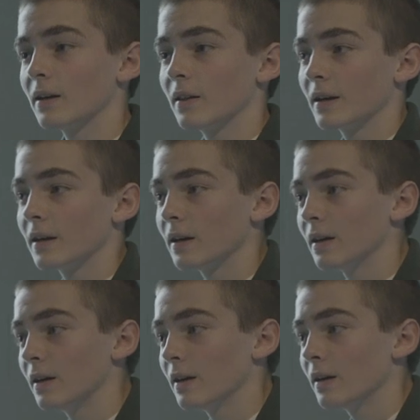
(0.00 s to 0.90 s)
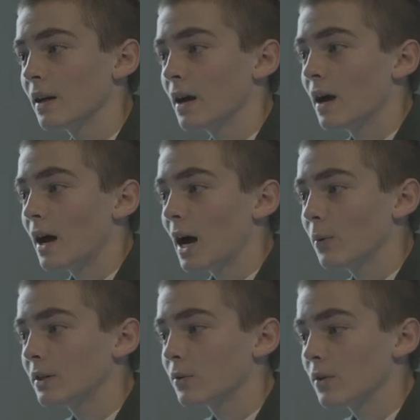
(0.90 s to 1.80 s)
like uh, I
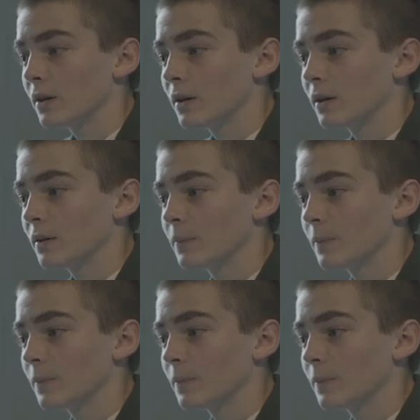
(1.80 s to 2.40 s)
went to the,